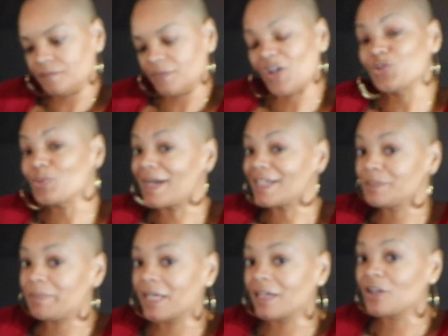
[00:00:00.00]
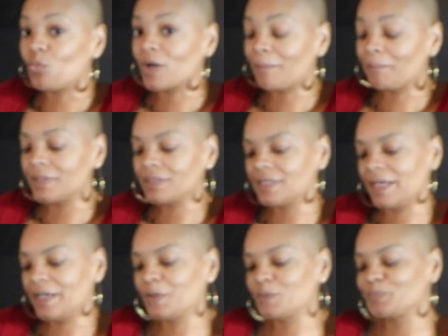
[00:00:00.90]
Are you guys picking up when I'm putting
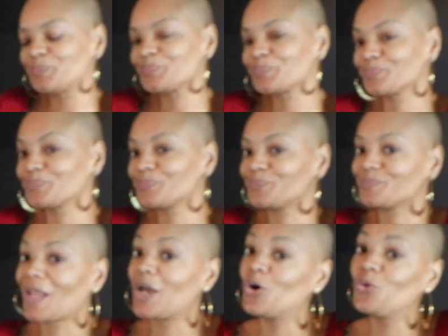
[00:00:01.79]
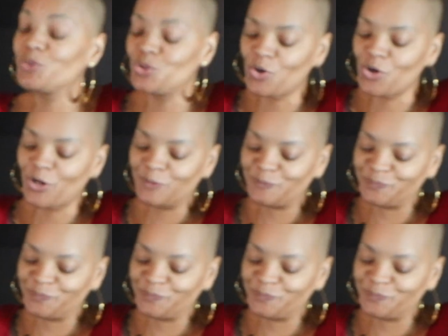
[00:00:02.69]
down? I hope you are.